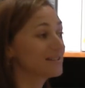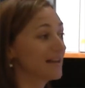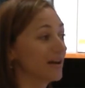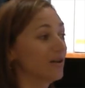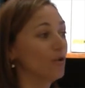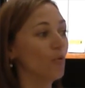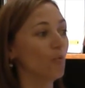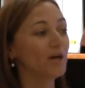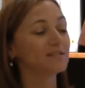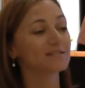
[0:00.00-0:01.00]
sale,
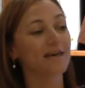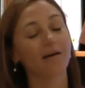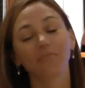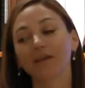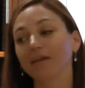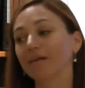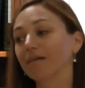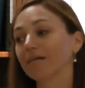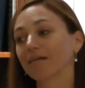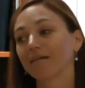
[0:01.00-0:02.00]
what does that mean?
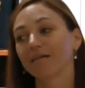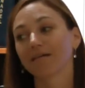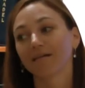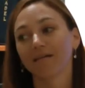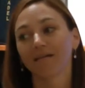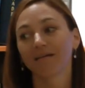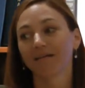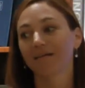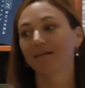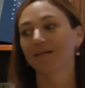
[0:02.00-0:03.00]

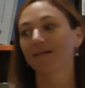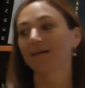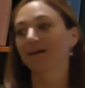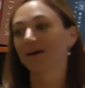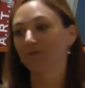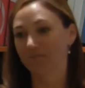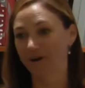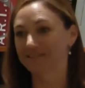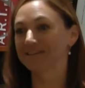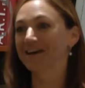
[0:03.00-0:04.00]
We
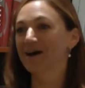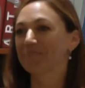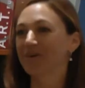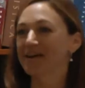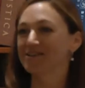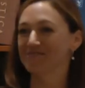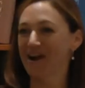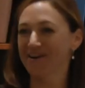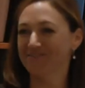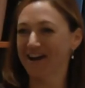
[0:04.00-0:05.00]
mucked it up. Thank you
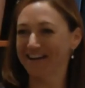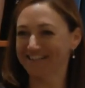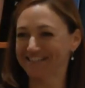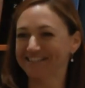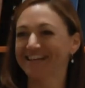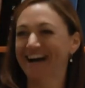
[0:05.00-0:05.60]
very much.